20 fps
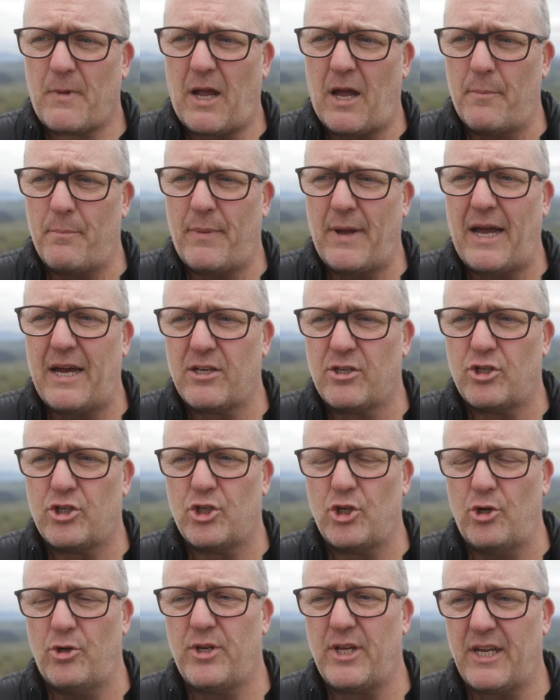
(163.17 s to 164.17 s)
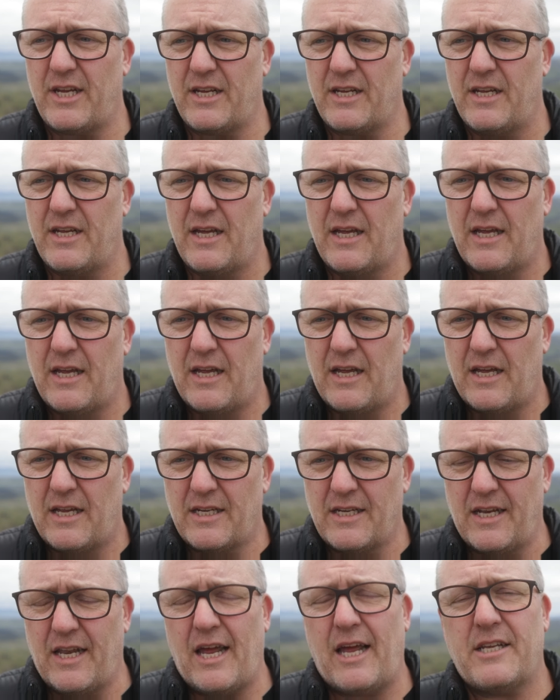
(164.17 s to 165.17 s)
about shooting
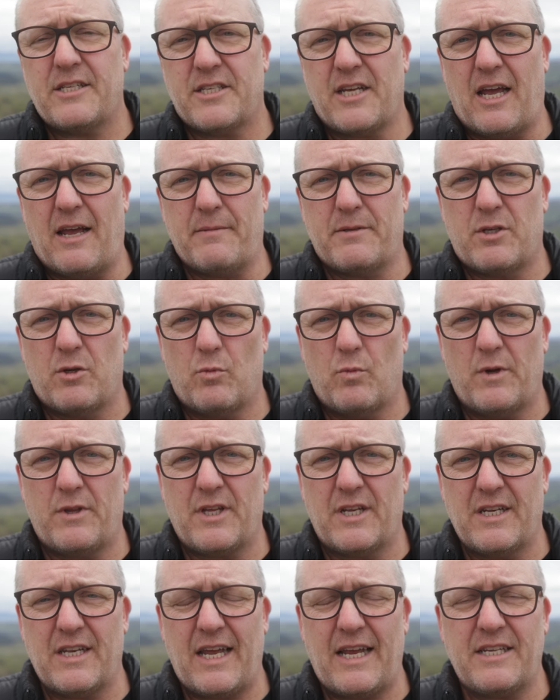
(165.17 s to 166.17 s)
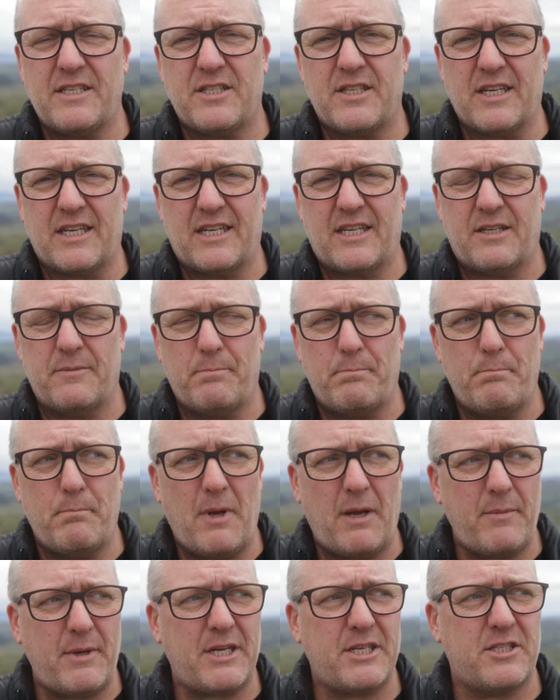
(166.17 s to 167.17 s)
landscapes with a lens that
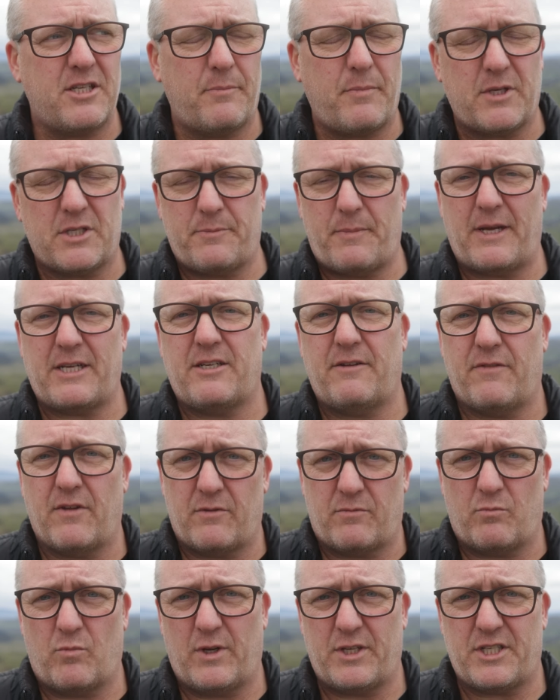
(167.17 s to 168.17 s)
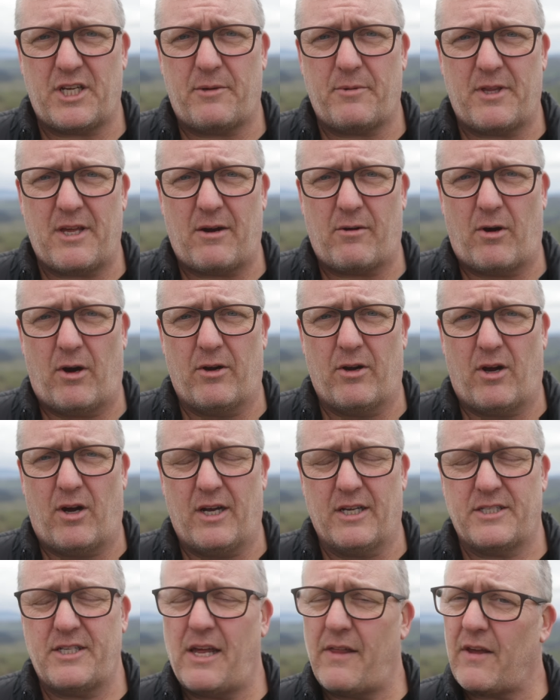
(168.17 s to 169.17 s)
mimics the perspective that we see with our own
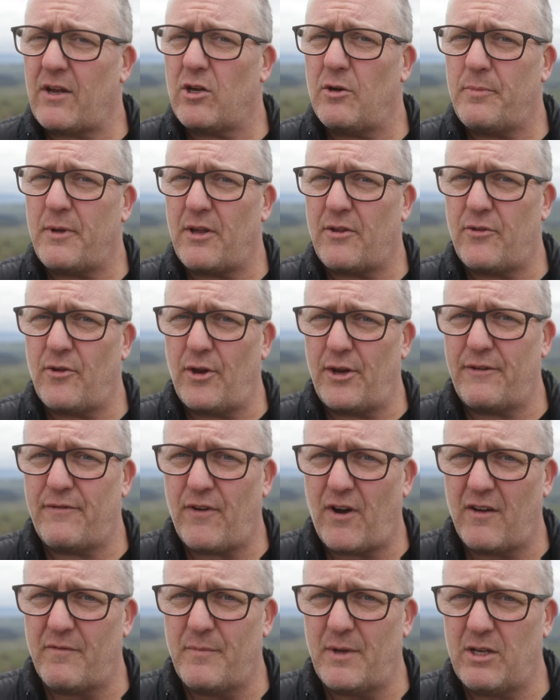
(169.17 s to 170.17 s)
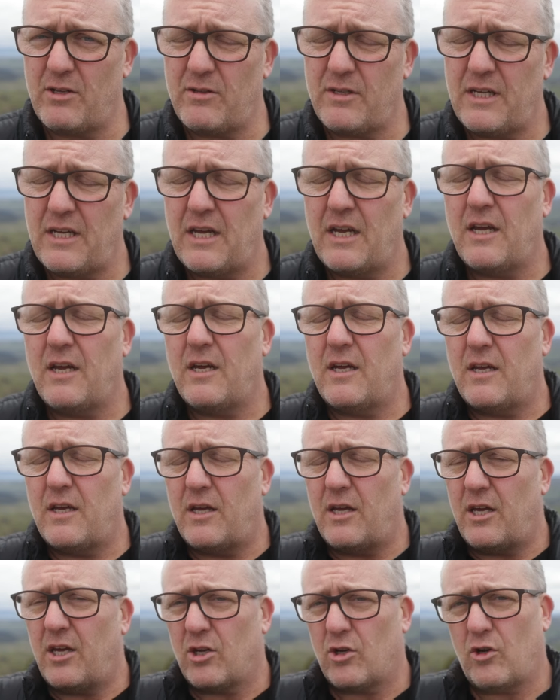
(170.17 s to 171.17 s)
eyes. Now, that could be a 35 mil,
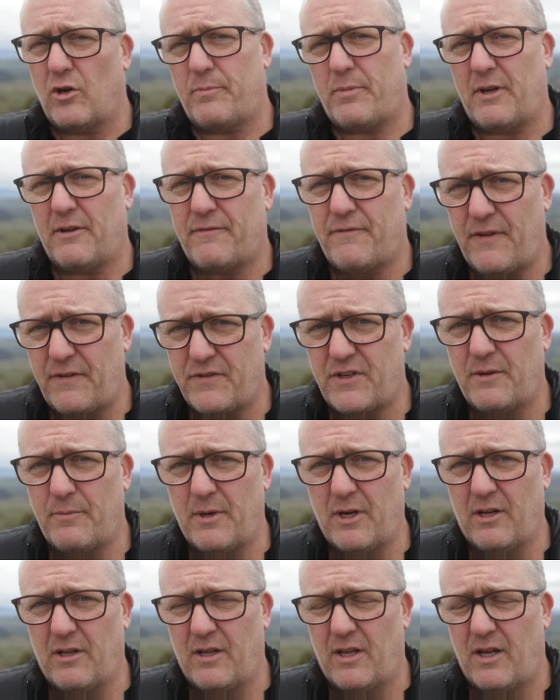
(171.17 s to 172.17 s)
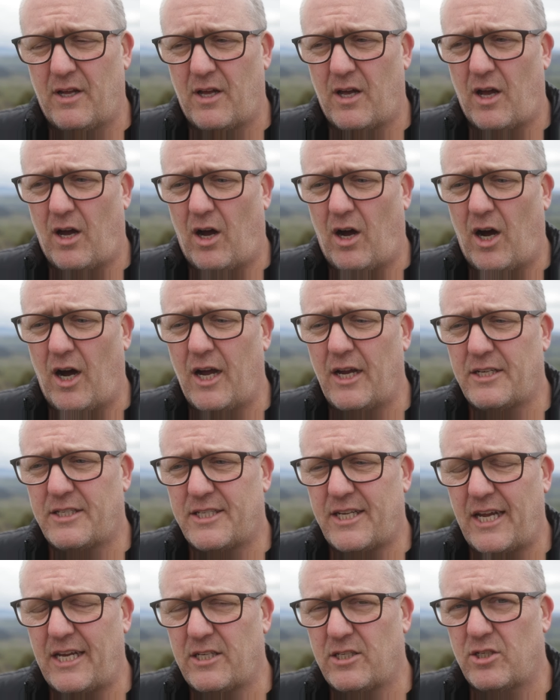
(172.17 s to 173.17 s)
could be a 50 mil. I
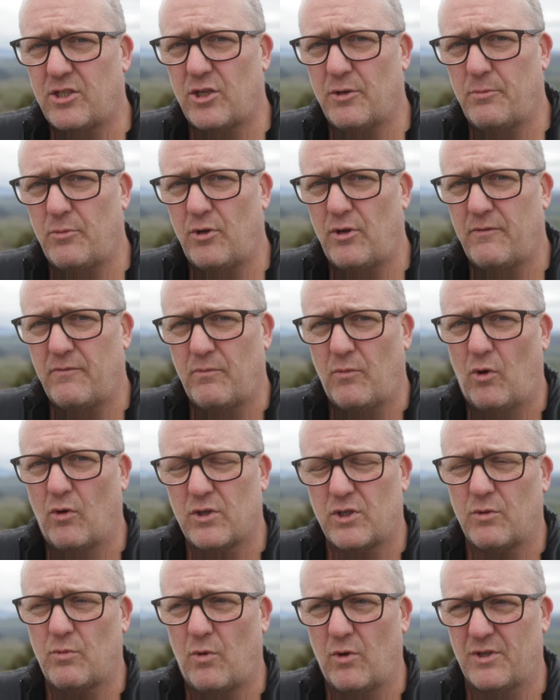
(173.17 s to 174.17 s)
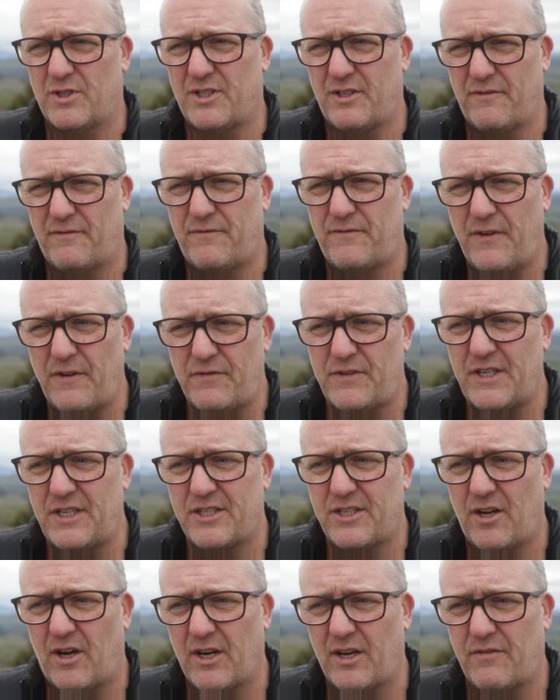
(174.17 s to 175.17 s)
tend to move more towards the 50
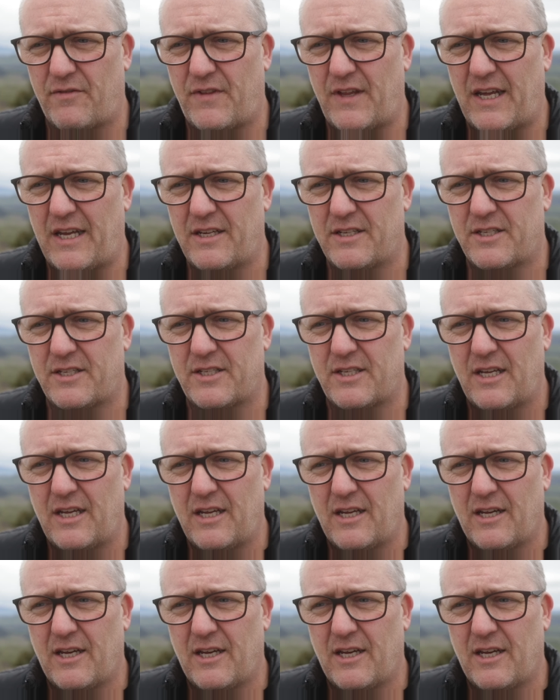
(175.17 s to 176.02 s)
side of things